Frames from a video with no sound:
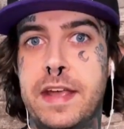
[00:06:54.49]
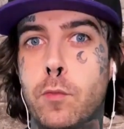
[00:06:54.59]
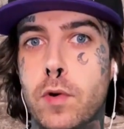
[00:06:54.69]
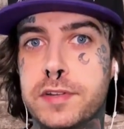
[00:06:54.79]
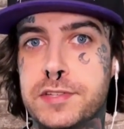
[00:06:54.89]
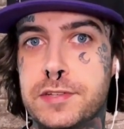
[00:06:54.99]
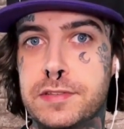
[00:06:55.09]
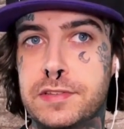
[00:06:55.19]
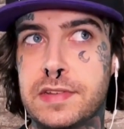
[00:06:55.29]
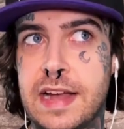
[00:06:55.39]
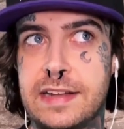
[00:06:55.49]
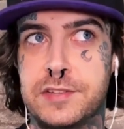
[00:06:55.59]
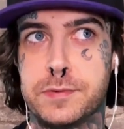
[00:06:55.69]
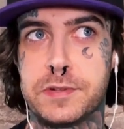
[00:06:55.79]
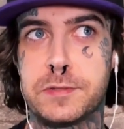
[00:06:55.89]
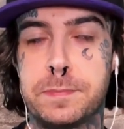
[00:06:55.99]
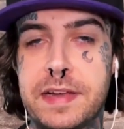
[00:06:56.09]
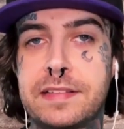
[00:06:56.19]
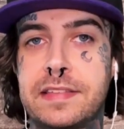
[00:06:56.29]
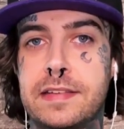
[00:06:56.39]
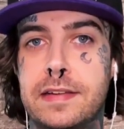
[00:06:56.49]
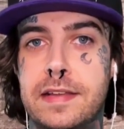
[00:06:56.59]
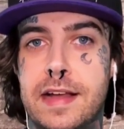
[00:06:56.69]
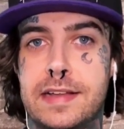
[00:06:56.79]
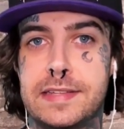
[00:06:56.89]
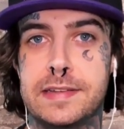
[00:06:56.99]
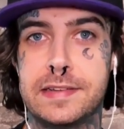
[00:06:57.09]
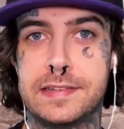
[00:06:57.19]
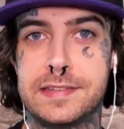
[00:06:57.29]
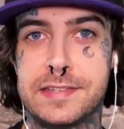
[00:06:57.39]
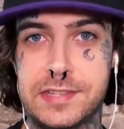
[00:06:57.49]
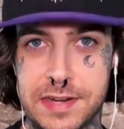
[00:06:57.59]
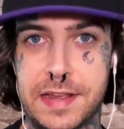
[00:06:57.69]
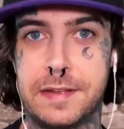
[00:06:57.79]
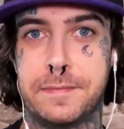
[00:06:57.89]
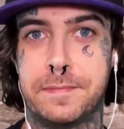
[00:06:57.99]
It wasn't as respected as it is today.